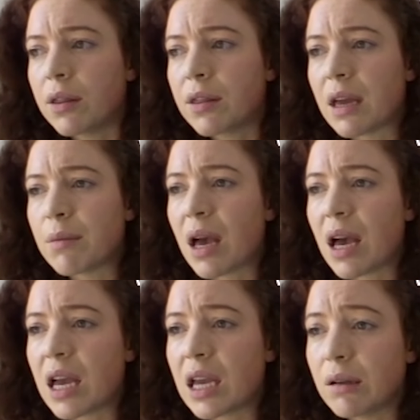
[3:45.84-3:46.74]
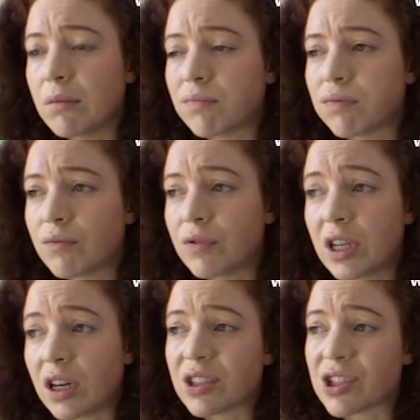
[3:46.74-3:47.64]
They may
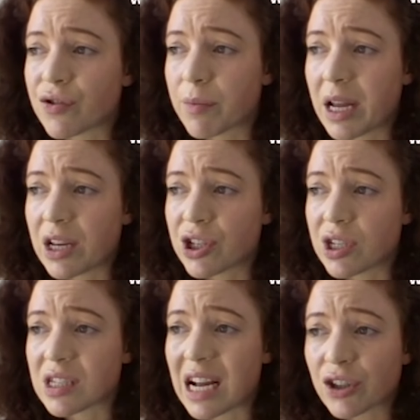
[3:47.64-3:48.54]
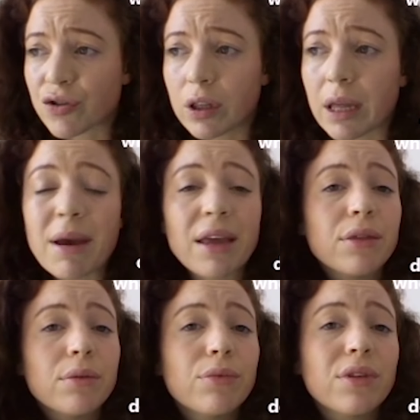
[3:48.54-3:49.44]
regard discrimination as natural. They may
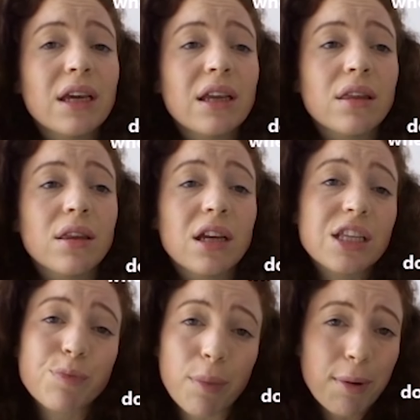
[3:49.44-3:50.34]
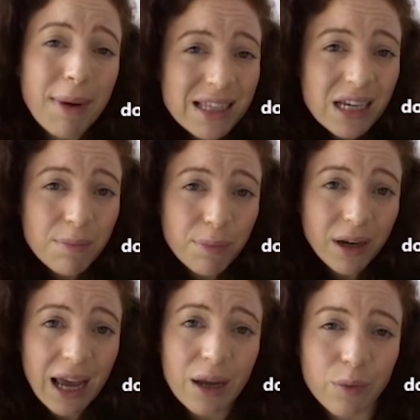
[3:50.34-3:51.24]
think that it's problematic,
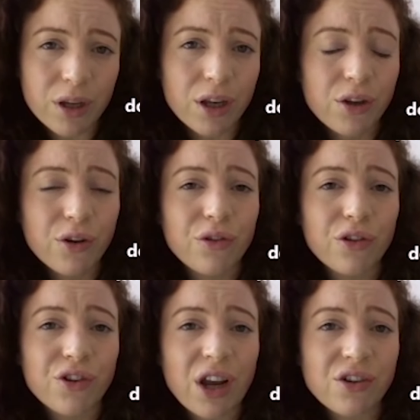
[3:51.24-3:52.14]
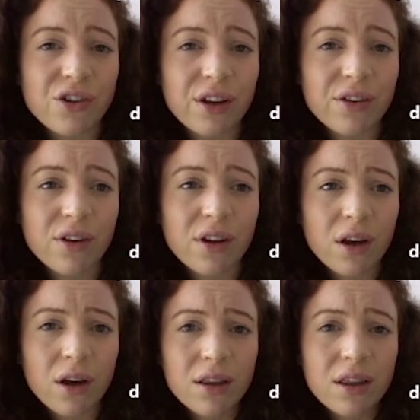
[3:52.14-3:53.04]
but hey, what can you do to change it?
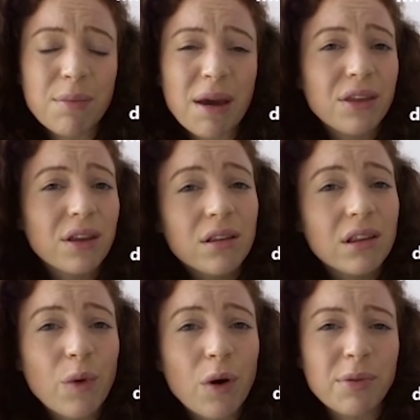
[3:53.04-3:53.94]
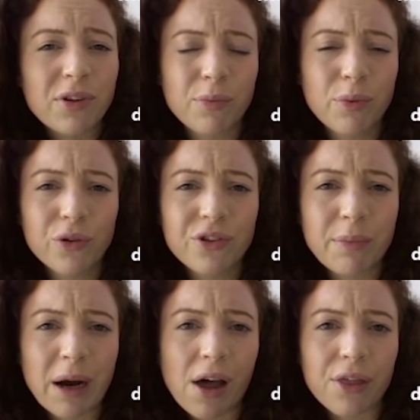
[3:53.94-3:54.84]
They may think that they won't be supported
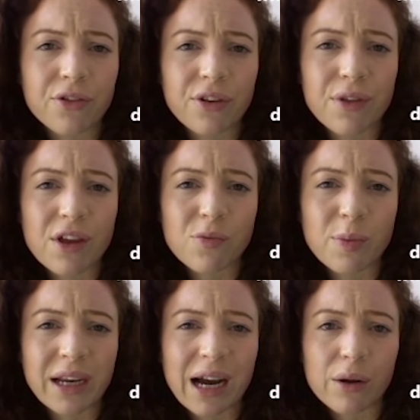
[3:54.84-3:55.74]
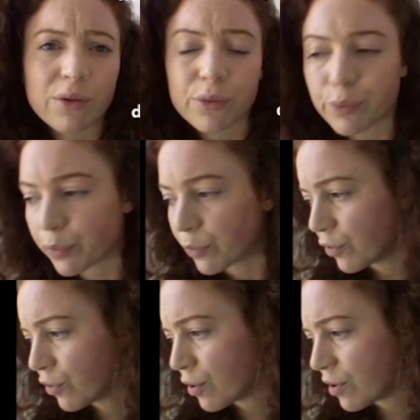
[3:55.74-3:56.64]
by others if they speak out.
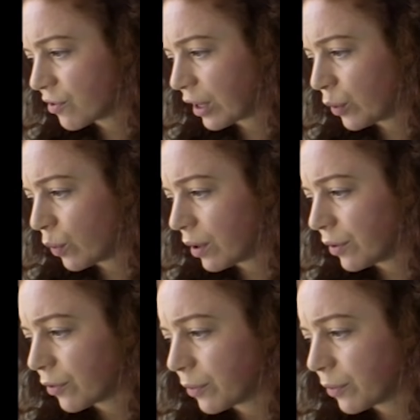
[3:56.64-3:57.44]
So they stay quiet.